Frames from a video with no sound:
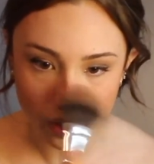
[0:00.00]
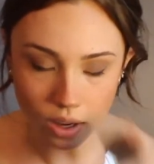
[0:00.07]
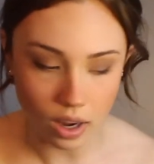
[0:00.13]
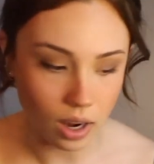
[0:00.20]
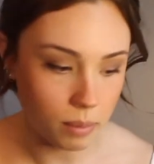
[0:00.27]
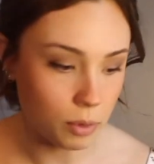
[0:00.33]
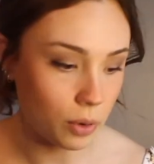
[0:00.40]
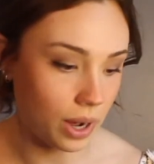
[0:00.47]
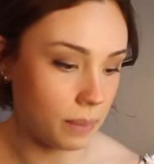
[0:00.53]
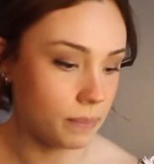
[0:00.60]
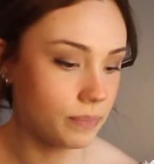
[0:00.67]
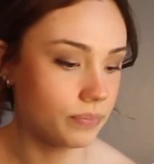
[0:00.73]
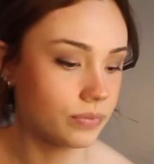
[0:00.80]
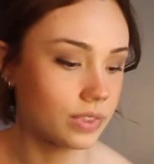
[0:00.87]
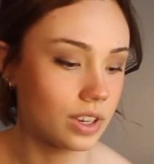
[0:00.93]

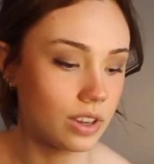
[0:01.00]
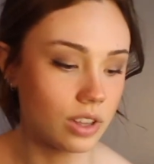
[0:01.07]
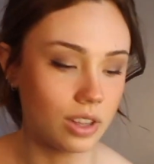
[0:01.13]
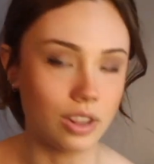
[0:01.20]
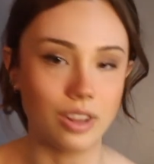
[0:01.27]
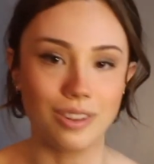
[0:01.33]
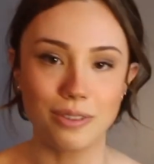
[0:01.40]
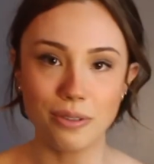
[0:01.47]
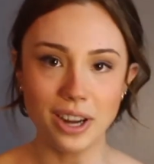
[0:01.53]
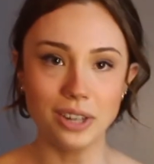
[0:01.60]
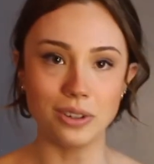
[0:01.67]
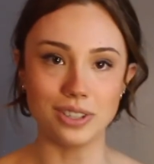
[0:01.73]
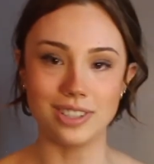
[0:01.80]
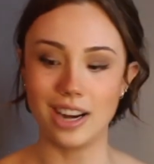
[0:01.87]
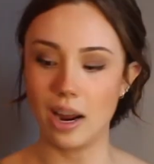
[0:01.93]
Okay, the
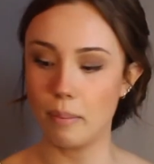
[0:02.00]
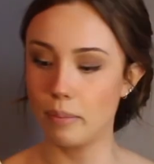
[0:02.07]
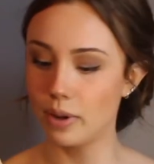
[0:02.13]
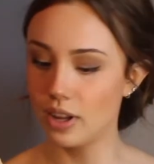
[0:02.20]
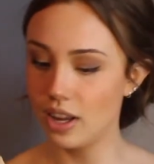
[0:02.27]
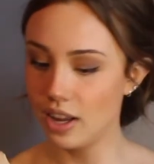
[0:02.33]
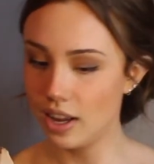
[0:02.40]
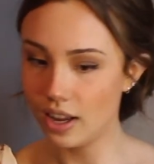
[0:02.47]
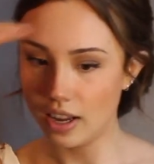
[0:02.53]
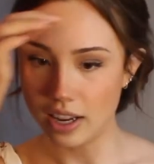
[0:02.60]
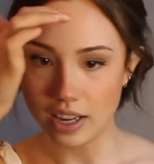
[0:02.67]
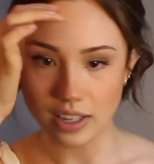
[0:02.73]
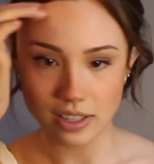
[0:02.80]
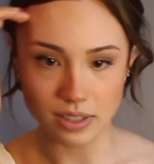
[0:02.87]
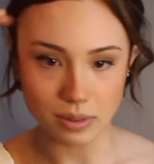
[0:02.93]
final step
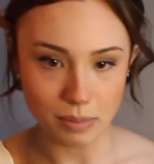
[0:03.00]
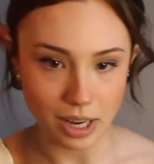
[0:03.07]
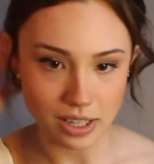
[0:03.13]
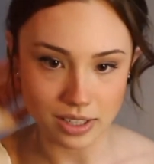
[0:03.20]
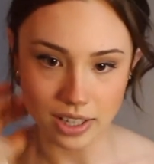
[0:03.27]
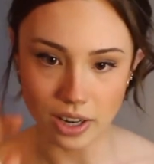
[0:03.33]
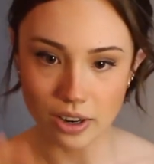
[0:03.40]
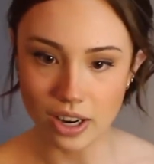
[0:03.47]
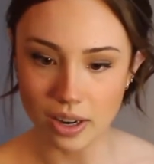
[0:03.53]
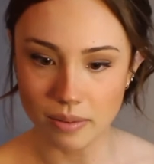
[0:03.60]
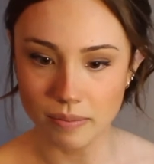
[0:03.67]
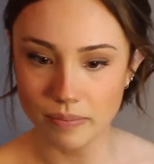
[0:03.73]
is mascara.